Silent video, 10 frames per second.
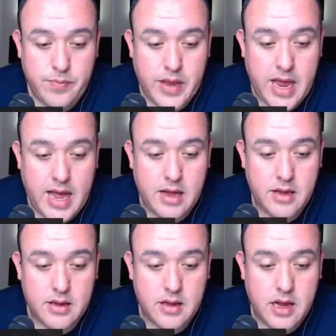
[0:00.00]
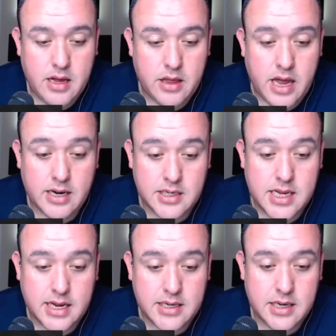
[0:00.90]
Yeah, uh, Linus
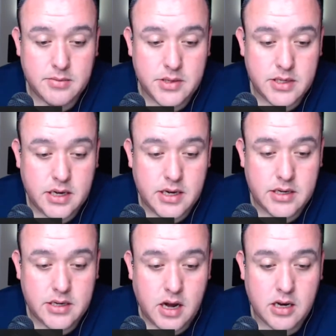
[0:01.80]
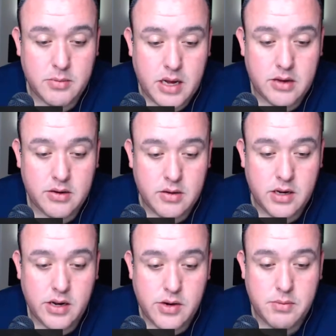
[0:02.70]
Tech Tips uh, talked about
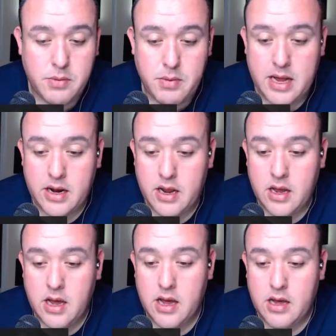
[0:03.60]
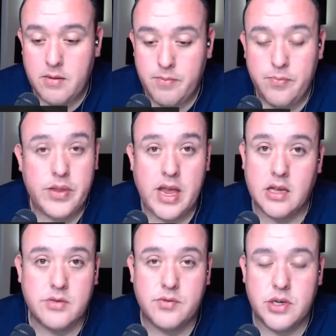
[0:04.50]
YouTube about it. Uh, yeah,
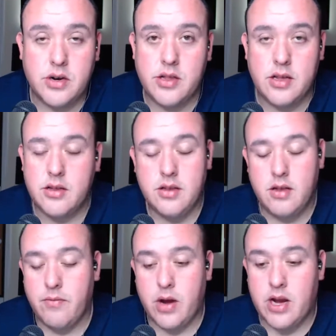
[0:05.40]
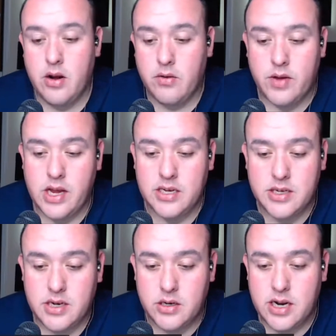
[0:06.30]
that's for sure. The the freaking
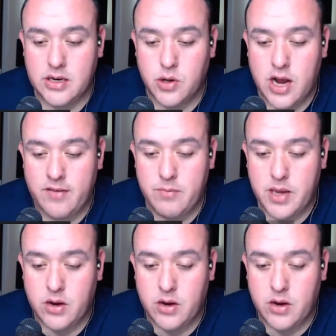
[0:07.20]
notification they, they drive me